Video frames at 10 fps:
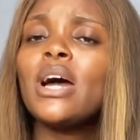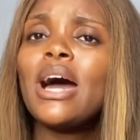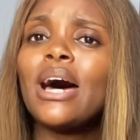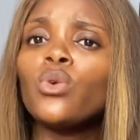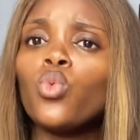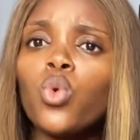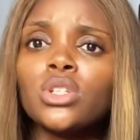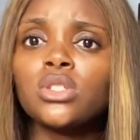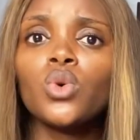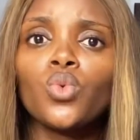and
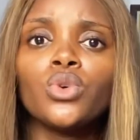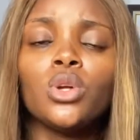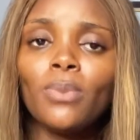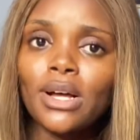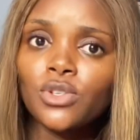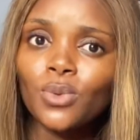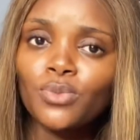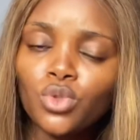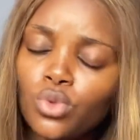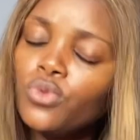what would your black soap
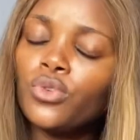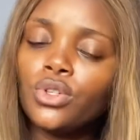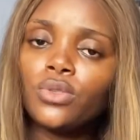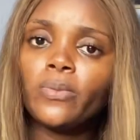do for you.